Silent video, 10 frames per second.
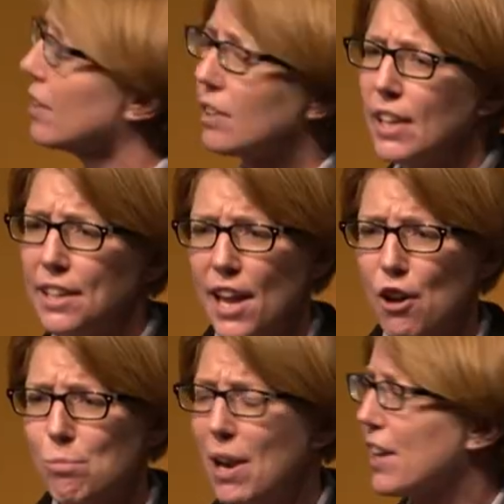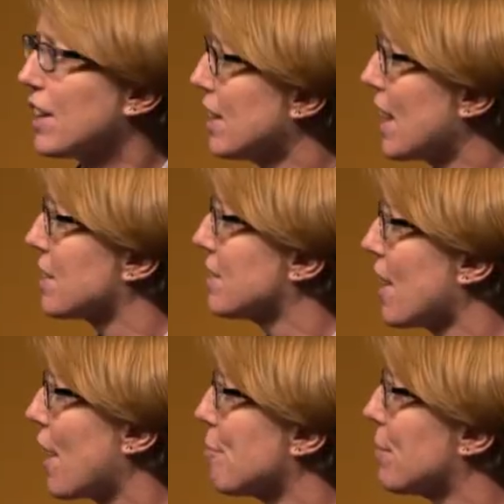needs help planning the next
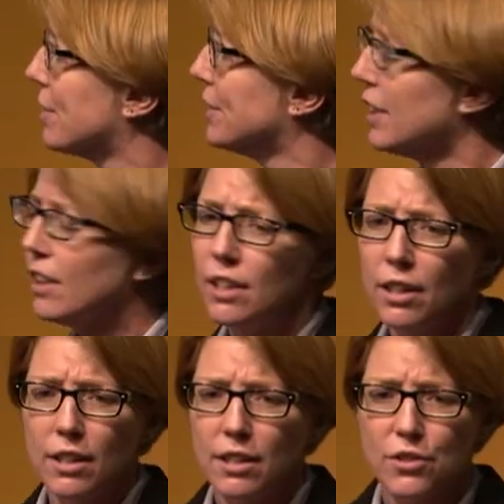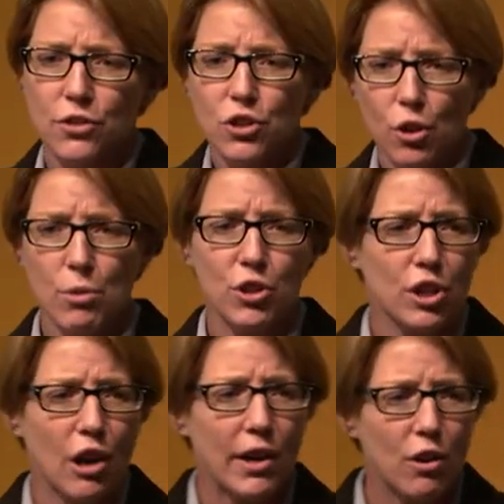step. There's just too much
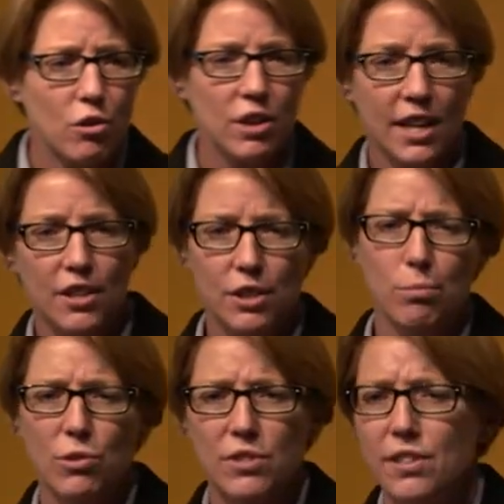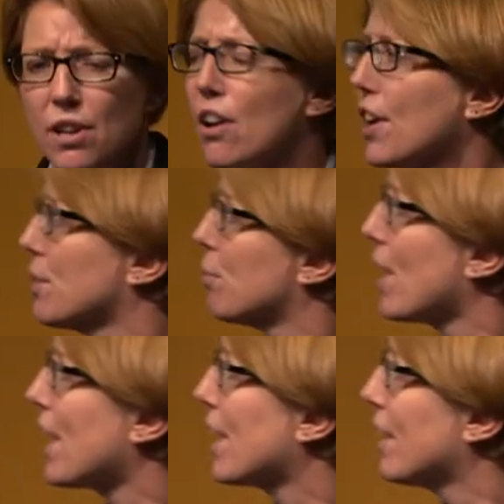going on. He just wanted to hide
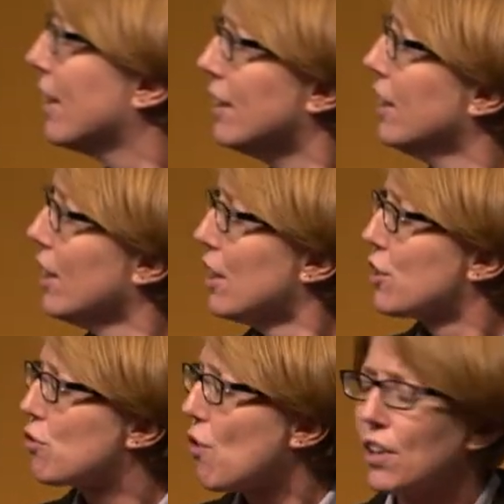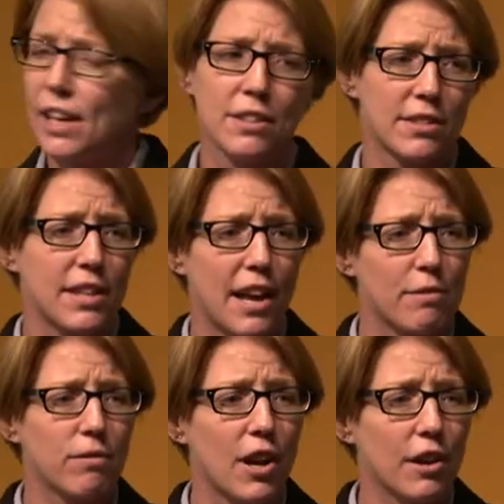away, struggling to stay
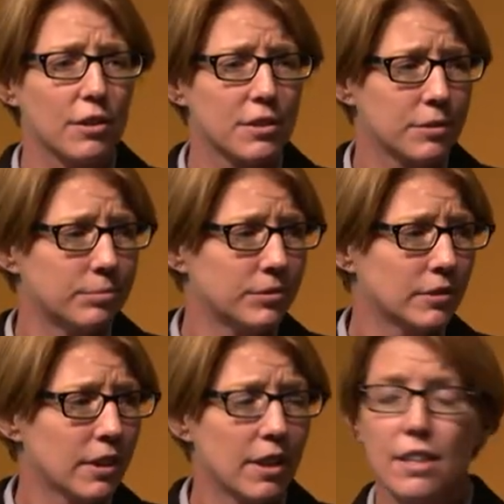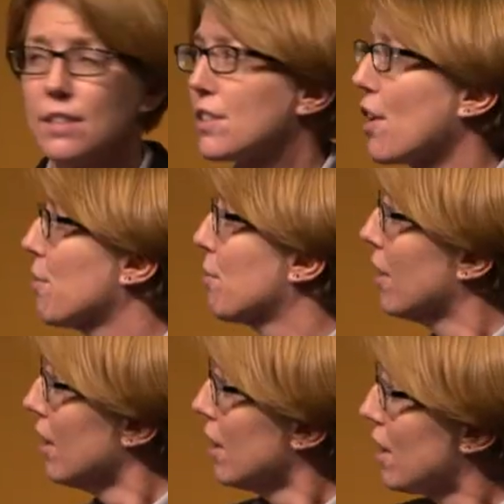afloat. So
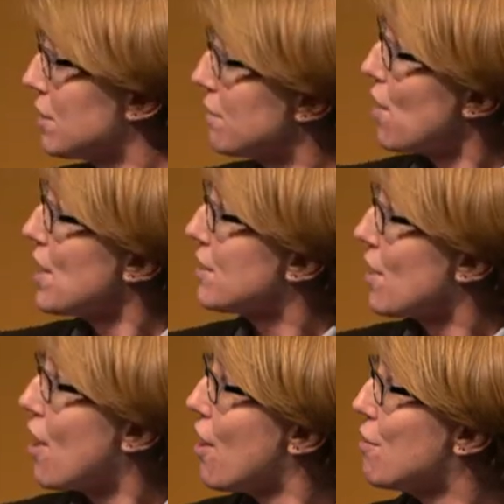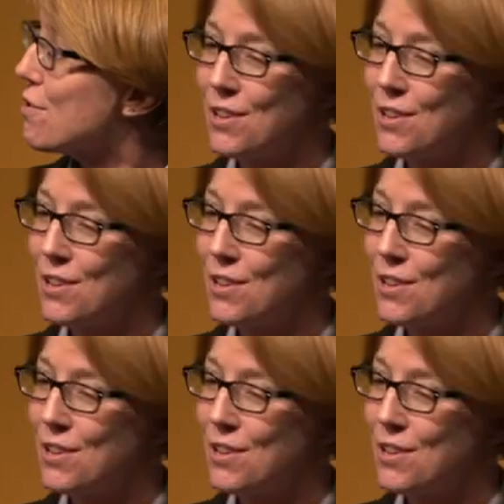I devised a whole